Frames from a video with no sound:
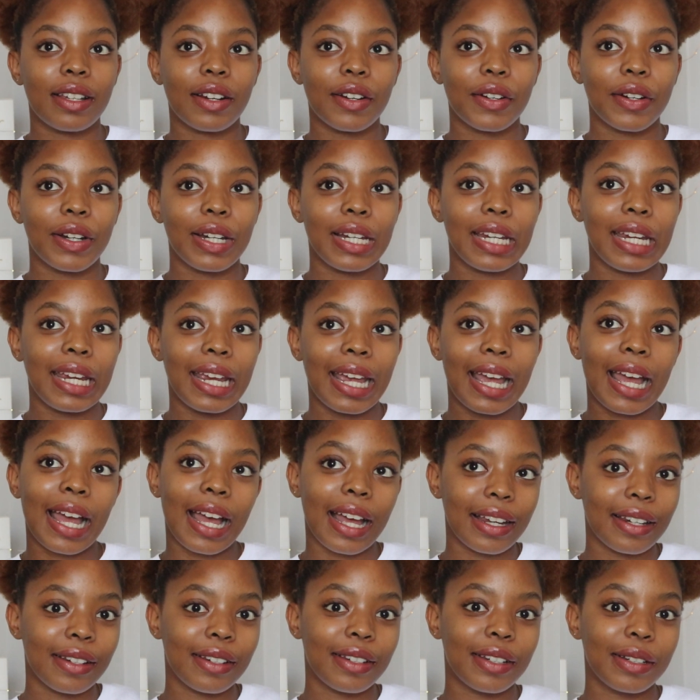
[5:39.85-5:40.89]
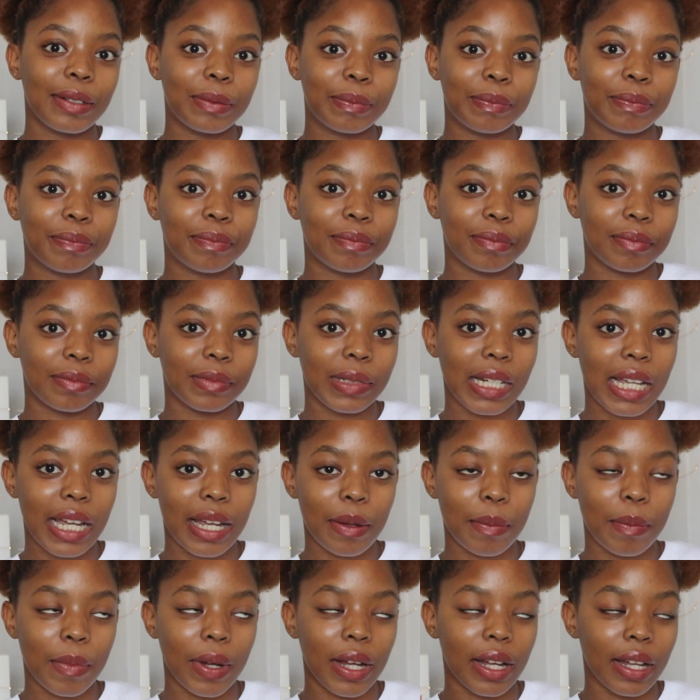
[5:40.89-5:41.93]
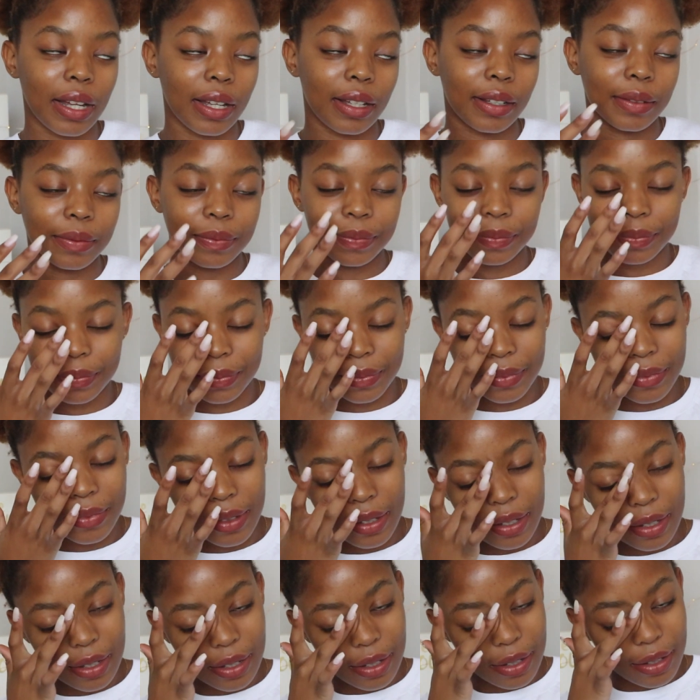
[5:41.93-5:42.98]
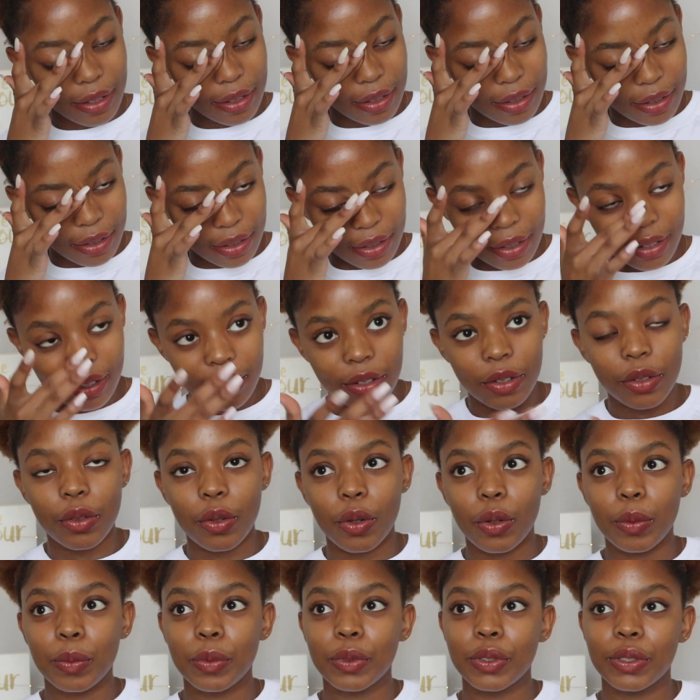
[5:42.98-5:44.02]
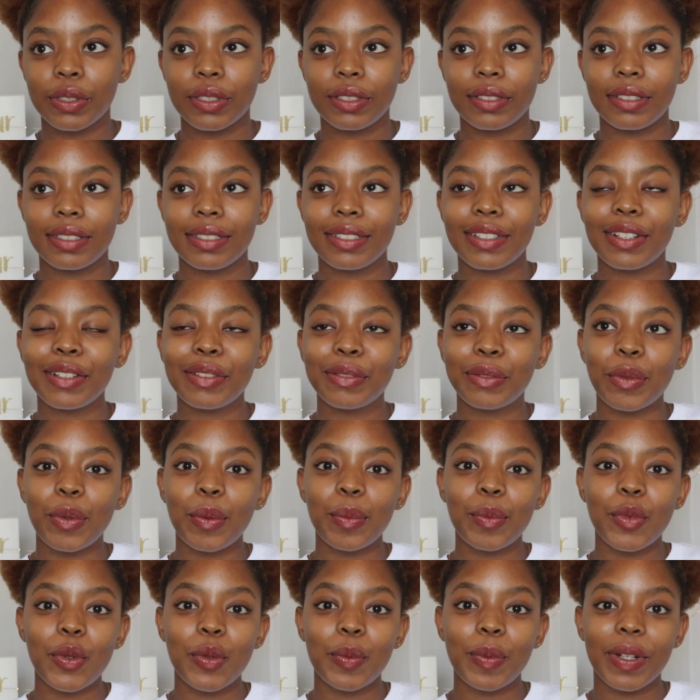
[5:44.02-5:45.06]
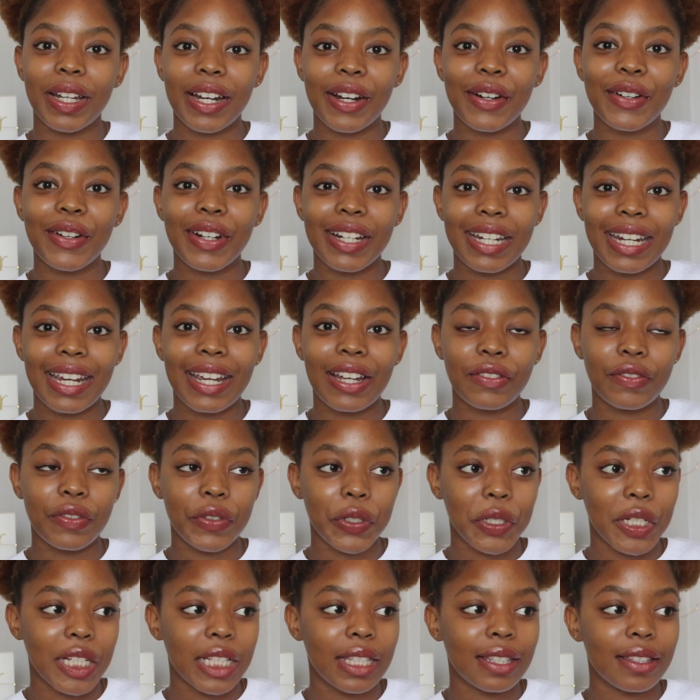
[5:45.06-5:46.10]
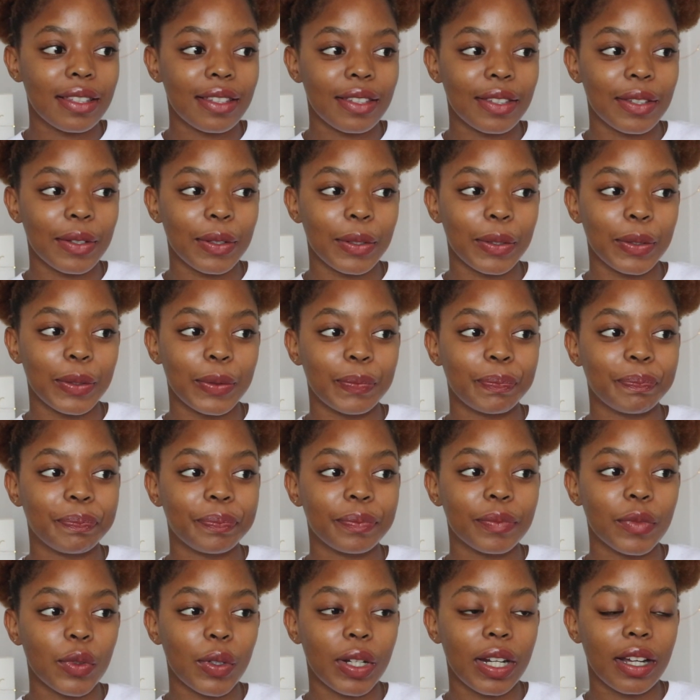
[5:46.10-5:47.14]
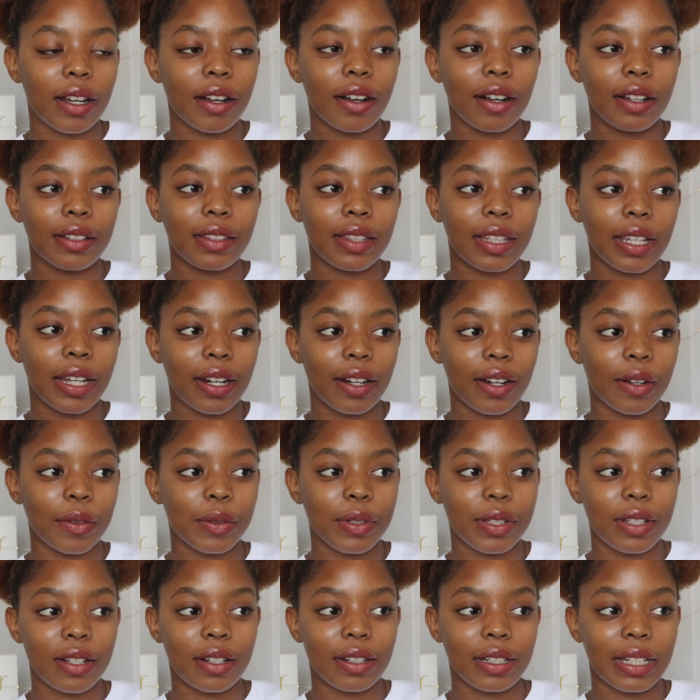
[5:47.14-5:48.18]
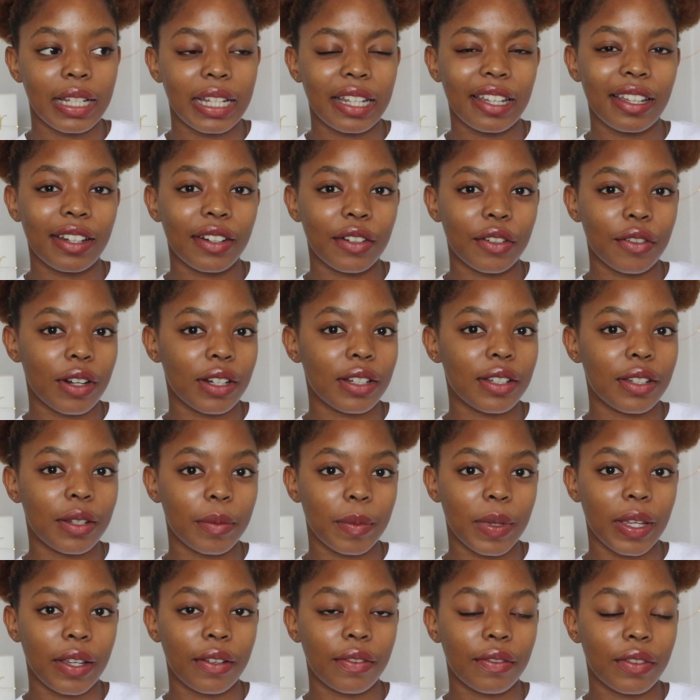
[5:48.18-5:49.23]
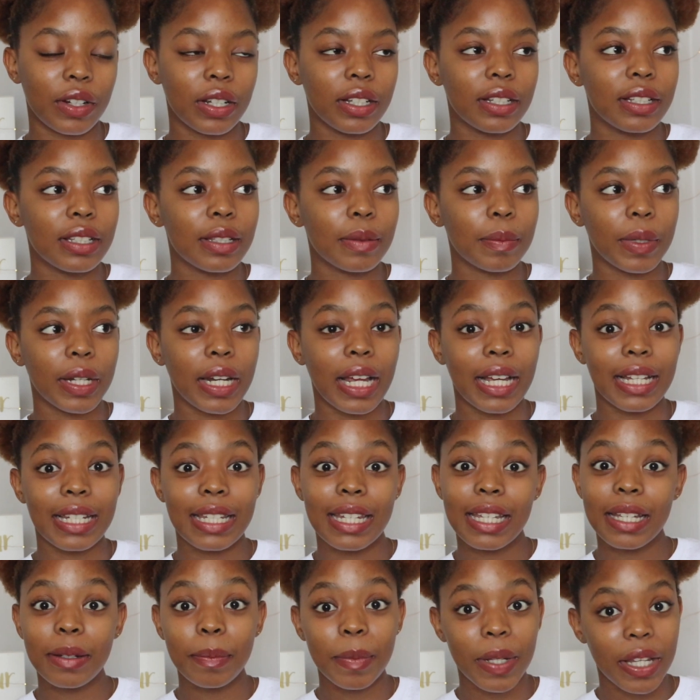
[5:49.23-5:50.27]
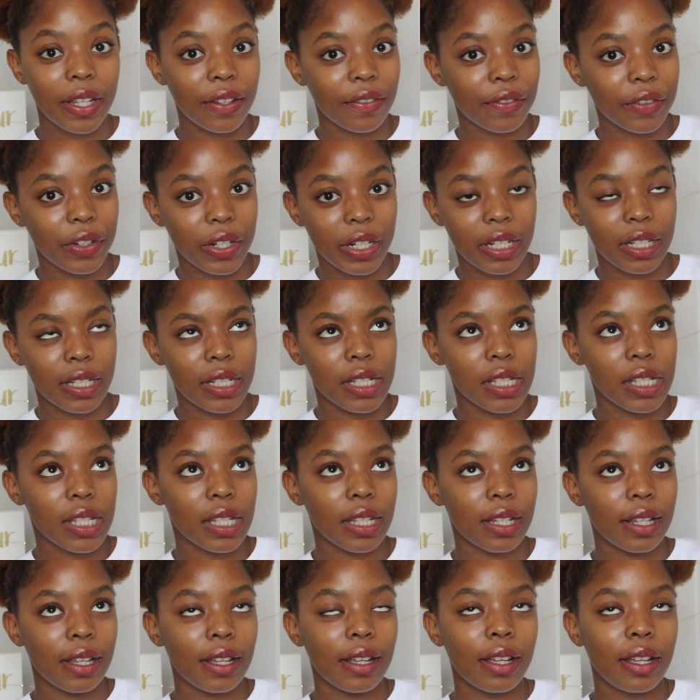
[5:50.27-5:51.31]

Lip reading: I already had like my normal, but I already had friends, so when I got there I was not like in a rush to make friends, but I did make friends.